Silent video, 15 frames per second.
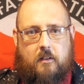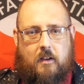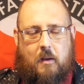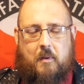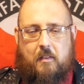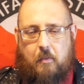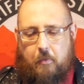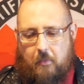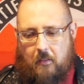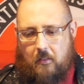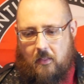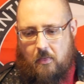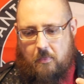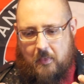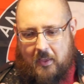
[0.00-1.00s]
I mean,
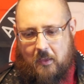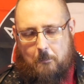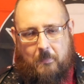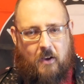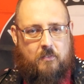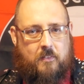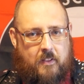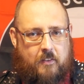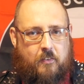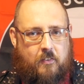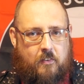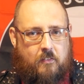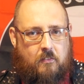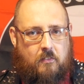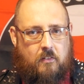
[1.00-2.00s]
think about
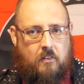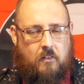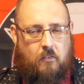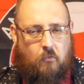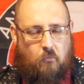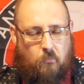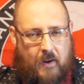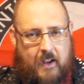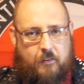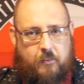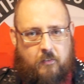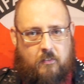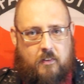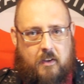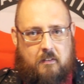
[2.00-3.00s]
this
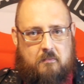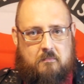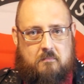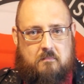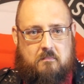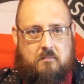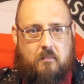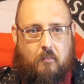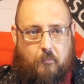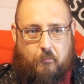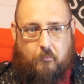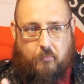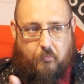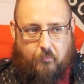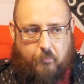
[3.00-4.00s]
rationally
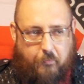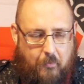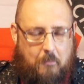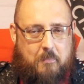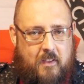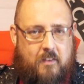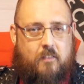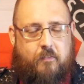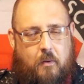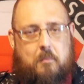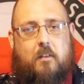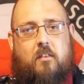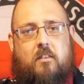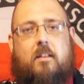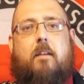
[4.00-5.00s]
from
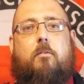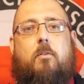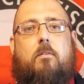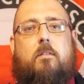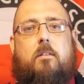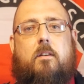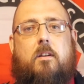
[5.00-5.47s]
this level.